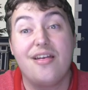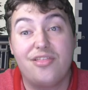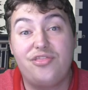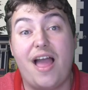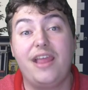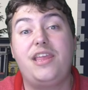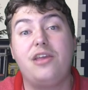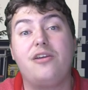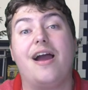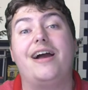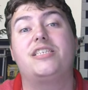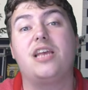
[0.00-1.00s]
thank you
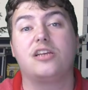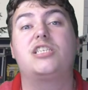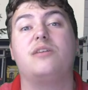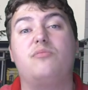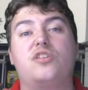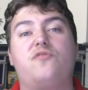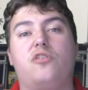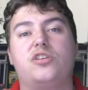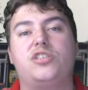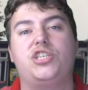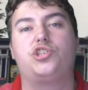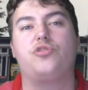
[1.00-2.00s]
guys so much for
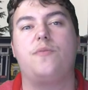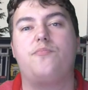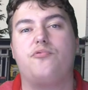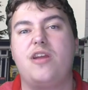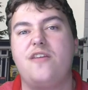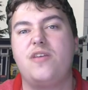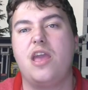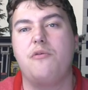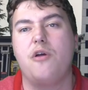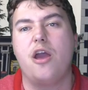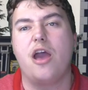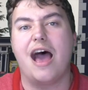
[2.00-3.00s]
watching this trip
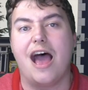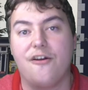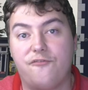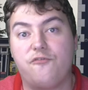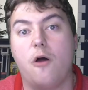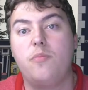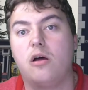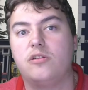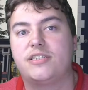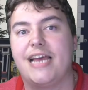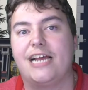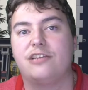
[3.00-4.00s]
preview from the
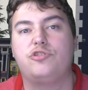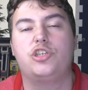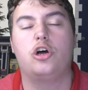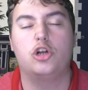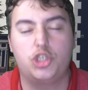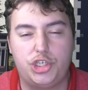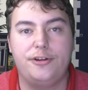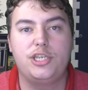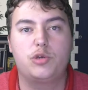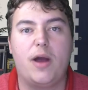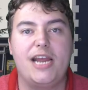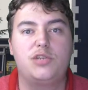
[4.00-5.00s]
Alton Towers Resort,
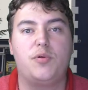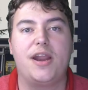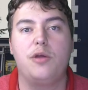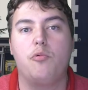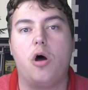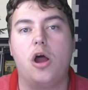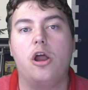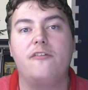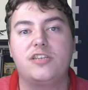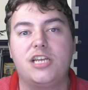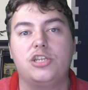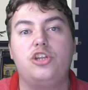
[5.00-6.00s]
June 2021.
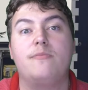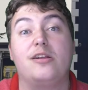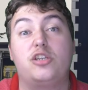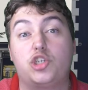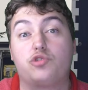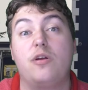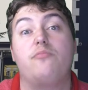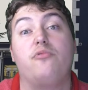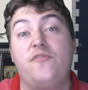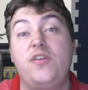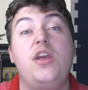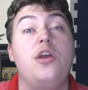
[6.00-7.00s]
Obviously, I'll do my trip
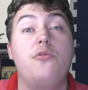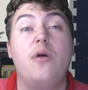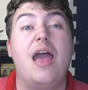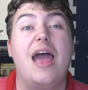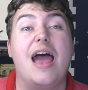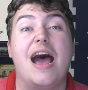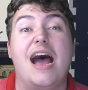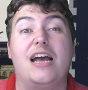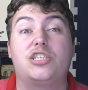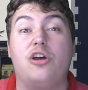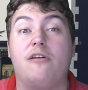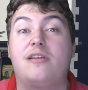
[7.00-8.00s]
review,
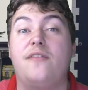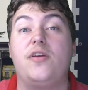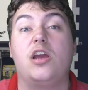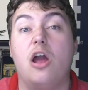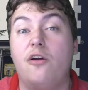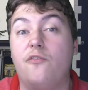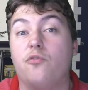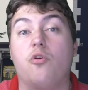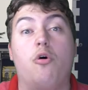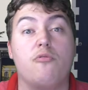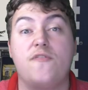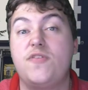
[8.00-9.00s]
sort of giving an
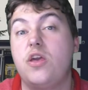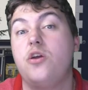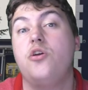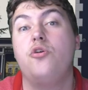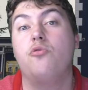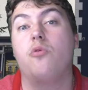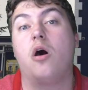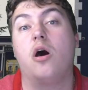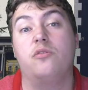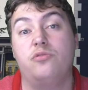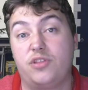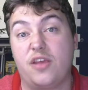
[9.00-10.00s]
overall review
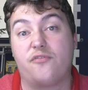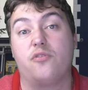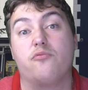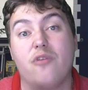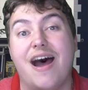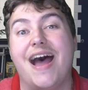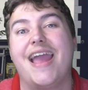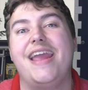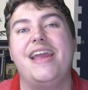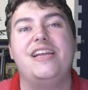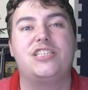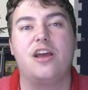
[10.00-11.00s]
on different
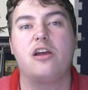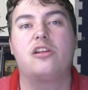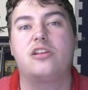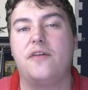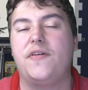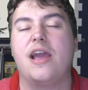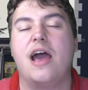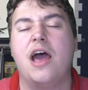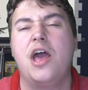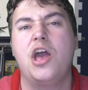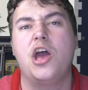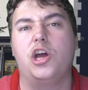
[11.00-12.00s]
rides, giving
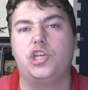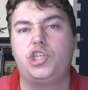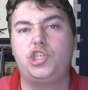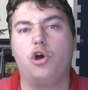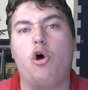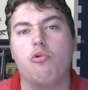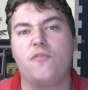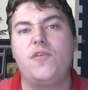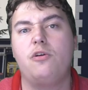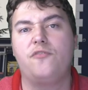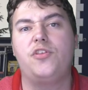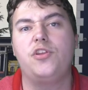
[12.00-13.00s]
a short
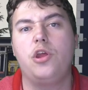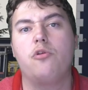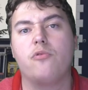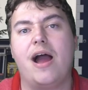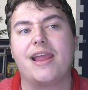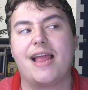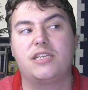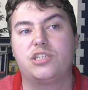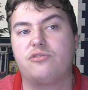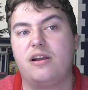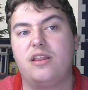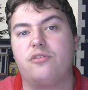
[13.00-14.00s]
review of the new ride,
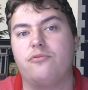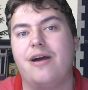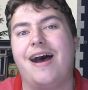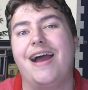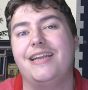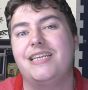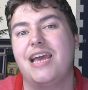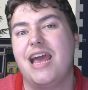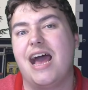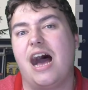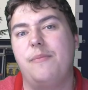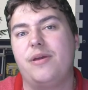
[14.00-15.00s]
Gangsta Granny of the Ride.
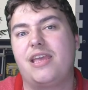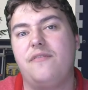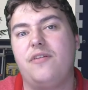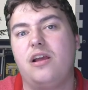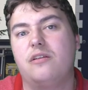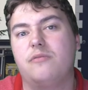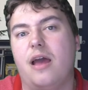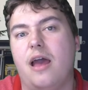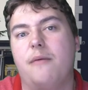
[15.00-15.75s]
I'll be giving